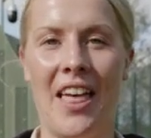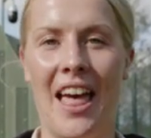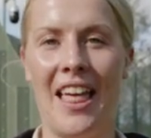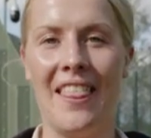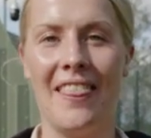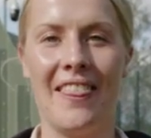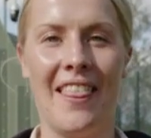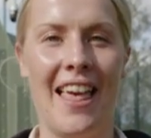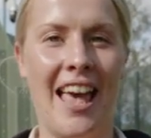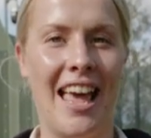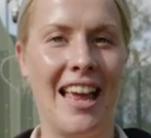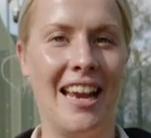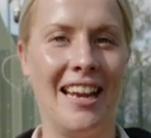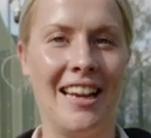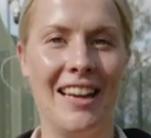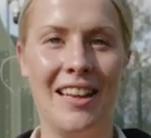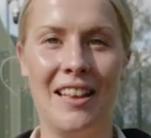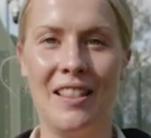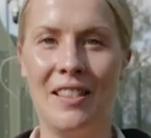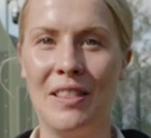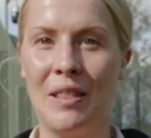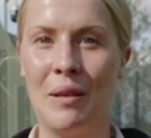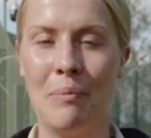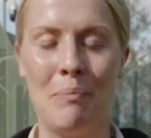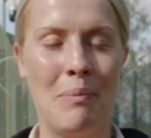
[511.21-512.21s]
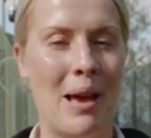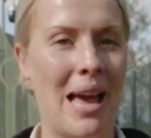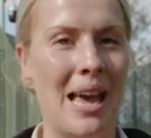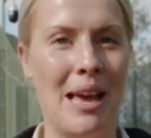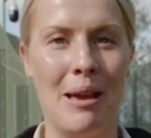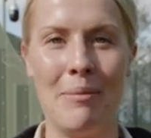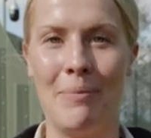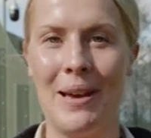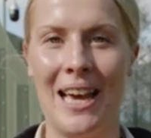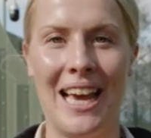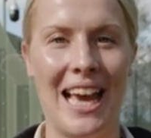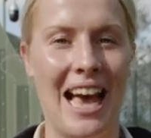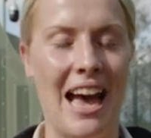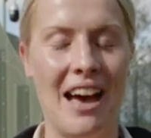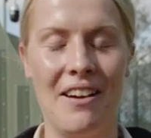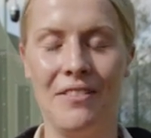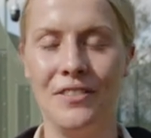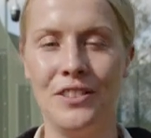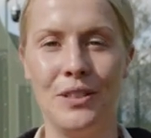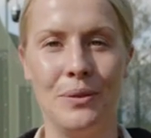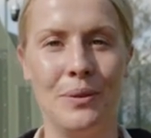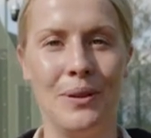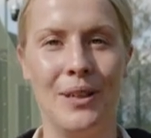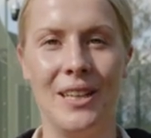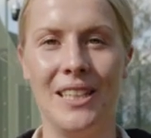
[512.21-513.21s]
and then the baby
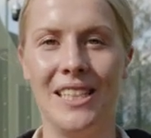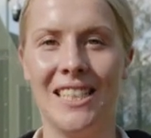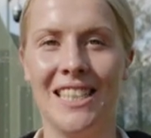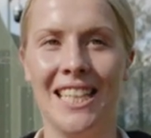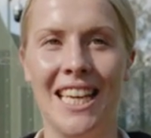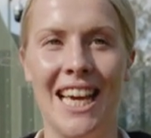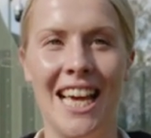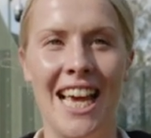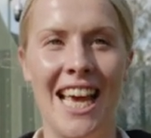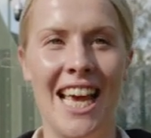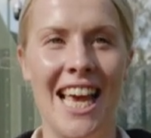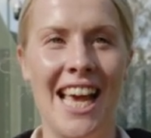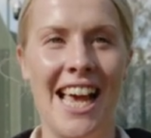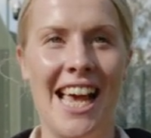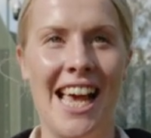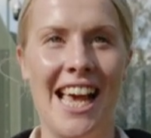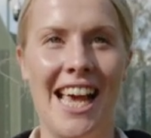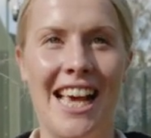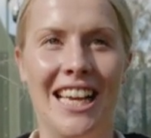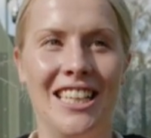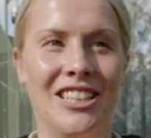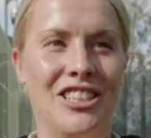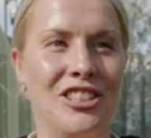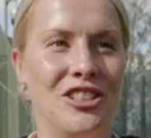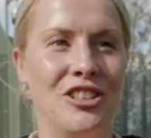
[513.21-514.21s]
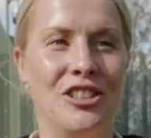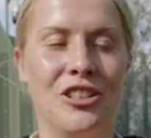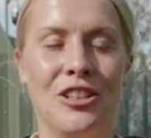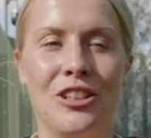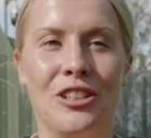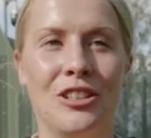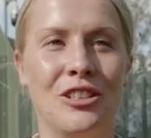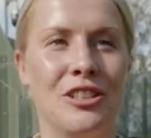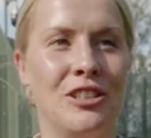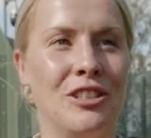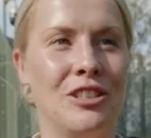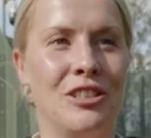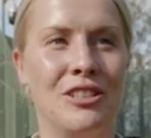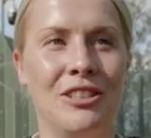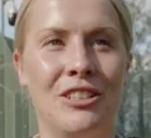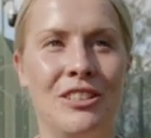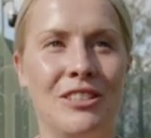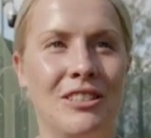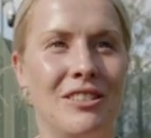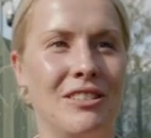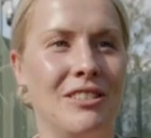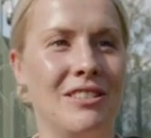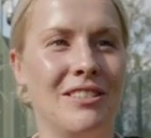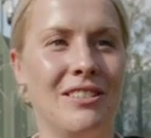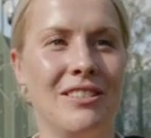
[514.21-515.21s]
afterwards is
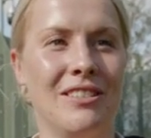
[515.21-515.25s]
just